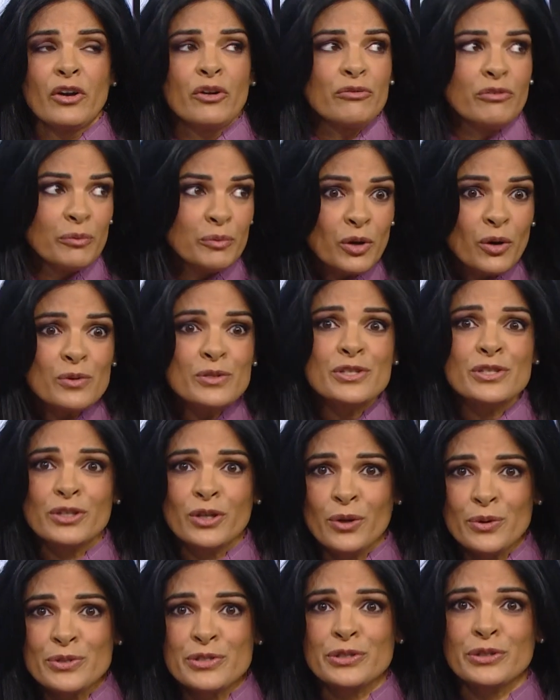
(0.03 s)
From coast to
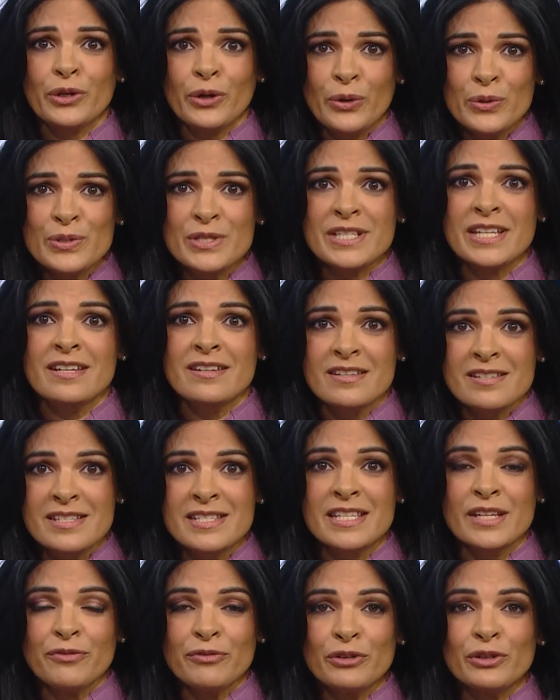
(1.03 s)
coast to coast, it is
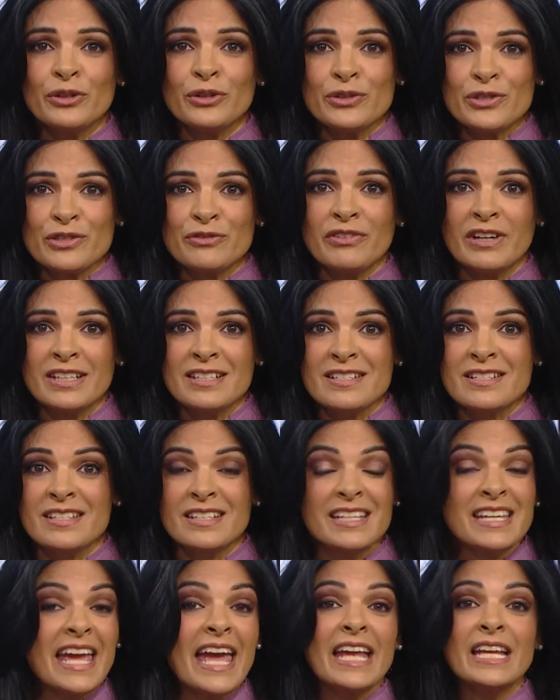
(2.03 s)
difficult to find a
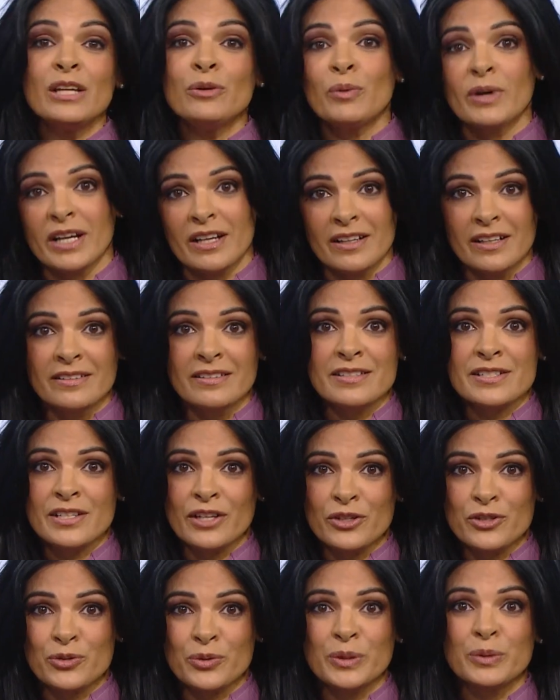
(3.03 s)
city anywhere in this
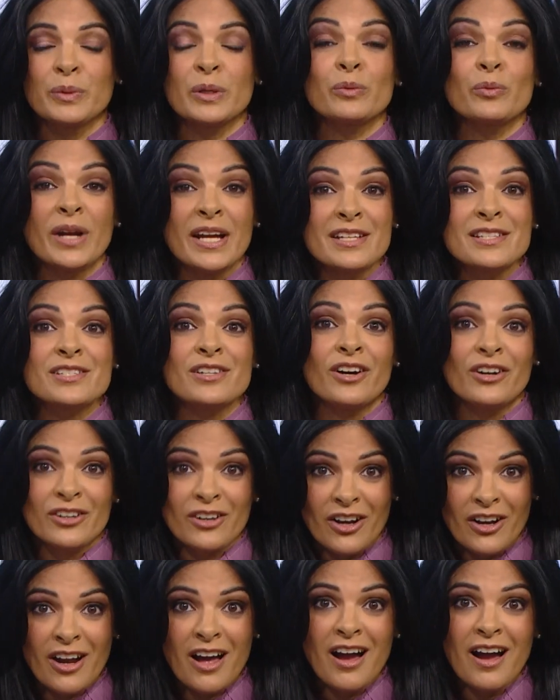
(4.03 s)
country where rents are
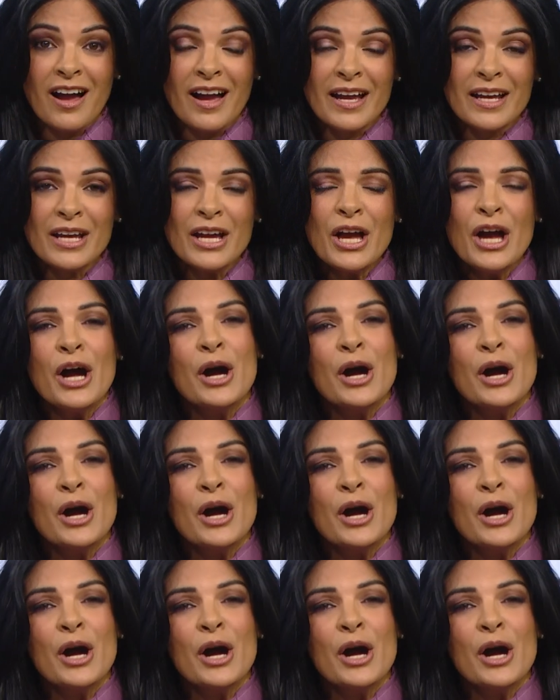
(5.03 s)
not high.